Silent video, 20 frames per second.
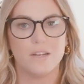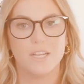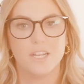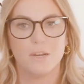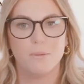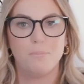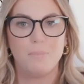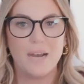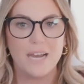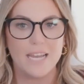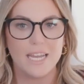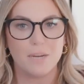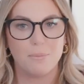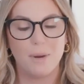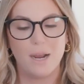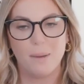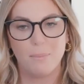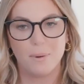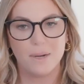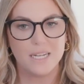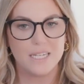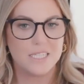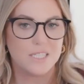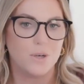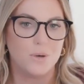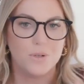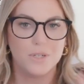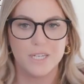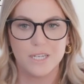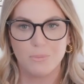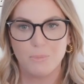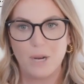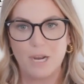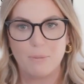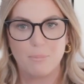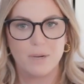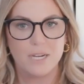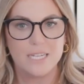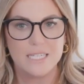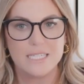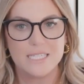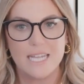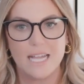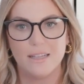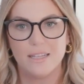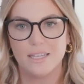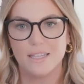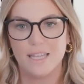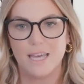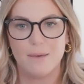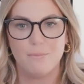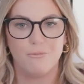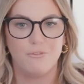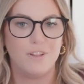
you're buying properties, holding properties, selling them,